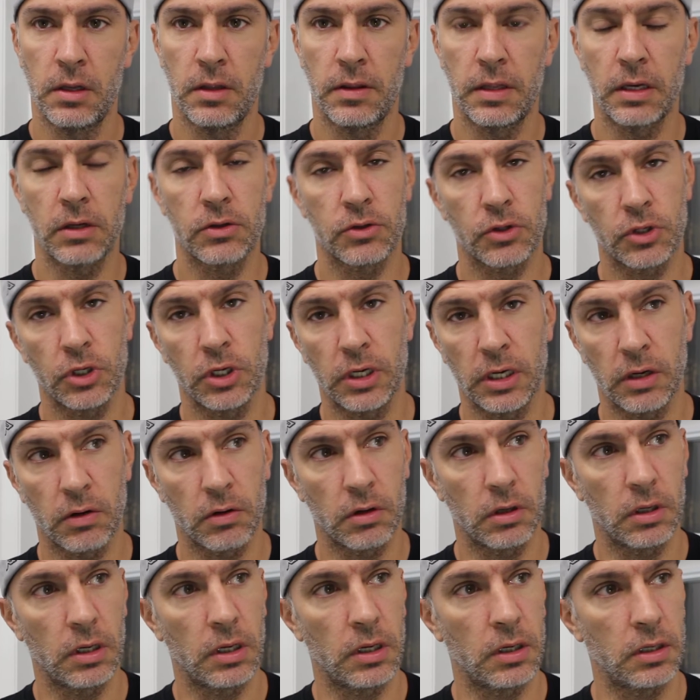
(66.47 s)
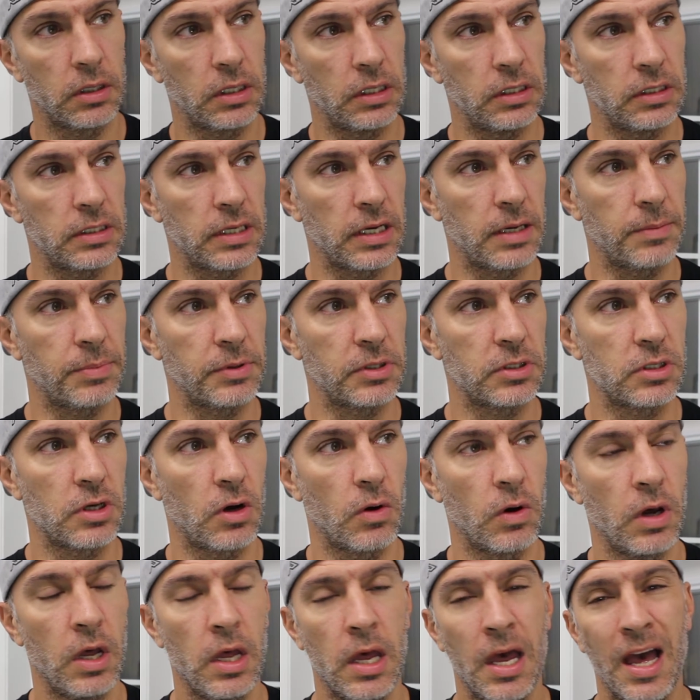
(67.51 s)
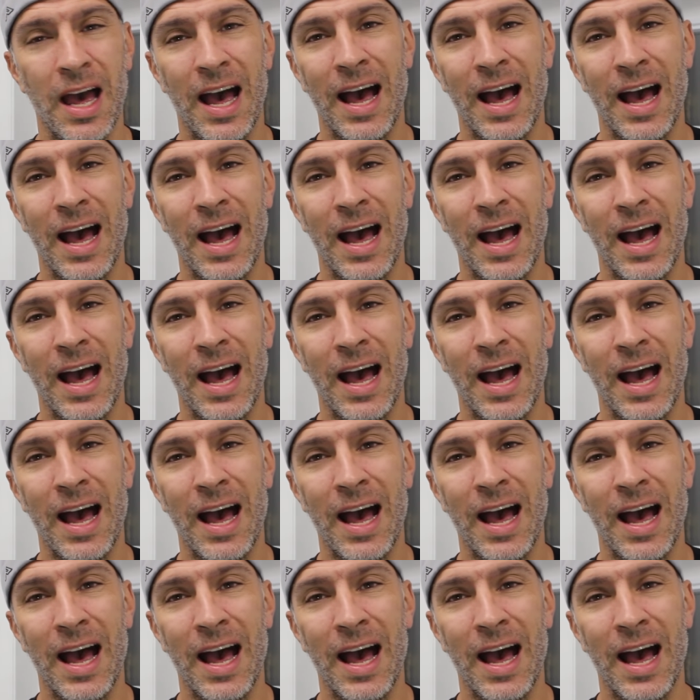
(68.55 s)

Things are good here in Tampa. So